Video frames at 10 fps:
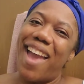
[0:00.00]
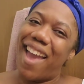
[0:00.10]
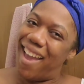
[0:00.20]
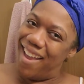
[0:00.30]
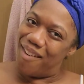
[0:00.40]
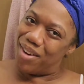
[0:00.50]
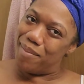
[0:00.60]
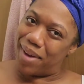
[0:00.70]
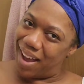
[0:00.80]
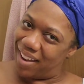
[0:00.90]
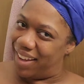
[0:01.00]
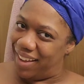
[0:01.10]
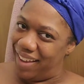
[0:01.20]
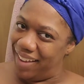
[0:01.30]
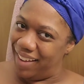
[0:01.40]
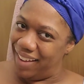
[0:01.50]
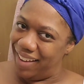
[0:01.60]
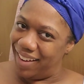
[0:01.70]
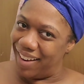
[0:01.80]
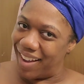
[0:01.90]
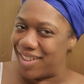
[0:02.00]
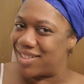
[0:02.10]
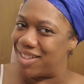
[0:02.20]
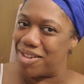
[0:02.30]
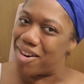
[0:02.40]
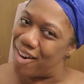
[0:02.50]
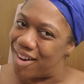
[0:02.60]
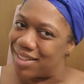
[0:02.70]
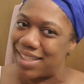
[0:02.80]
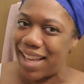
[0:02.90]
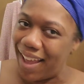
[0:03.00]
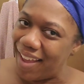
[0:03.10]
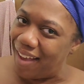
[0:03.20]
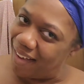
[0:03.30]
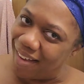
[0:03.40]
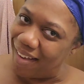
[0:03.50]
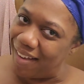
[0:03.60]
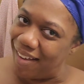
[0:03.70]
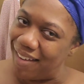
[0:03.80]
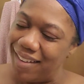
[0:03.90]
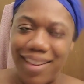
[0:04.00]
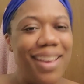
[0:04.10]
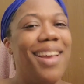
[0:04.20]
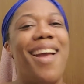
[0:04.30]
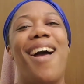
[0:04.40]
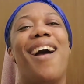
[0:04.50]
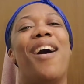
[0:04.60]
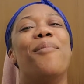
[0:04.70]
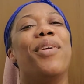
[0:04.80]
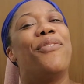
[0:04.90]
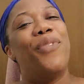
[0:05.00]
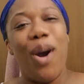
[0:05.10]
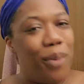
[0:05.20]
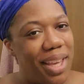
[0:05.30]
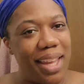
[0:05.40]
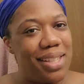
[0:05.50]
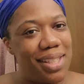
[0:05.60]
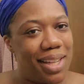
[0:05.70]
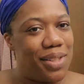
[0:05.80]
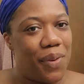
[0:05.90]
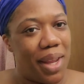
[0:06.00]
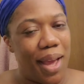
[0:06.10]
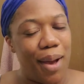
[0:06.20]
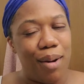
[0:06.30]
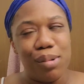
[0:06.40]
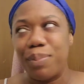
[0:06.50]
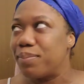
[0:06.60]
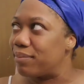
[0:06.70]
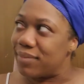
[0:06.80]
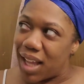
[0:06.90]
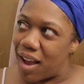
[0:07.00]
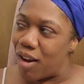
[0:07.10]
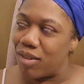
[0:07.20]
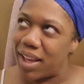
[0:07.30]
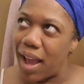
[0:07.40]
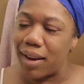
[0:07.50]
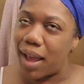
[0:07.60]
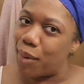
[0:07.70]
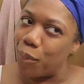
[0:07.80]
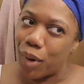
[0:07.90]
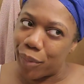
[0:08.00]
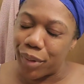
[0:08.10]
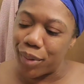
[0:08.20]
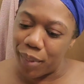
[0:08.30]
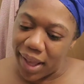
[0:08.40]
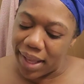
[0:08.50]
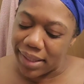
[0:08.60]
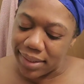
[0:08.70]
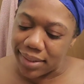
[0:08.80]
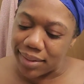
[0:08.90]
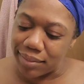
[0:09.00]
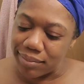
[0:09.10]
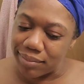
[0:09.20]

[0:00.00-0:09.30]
Hey everybody, it's your girl Tia. Before we get into this video, I only got like one request.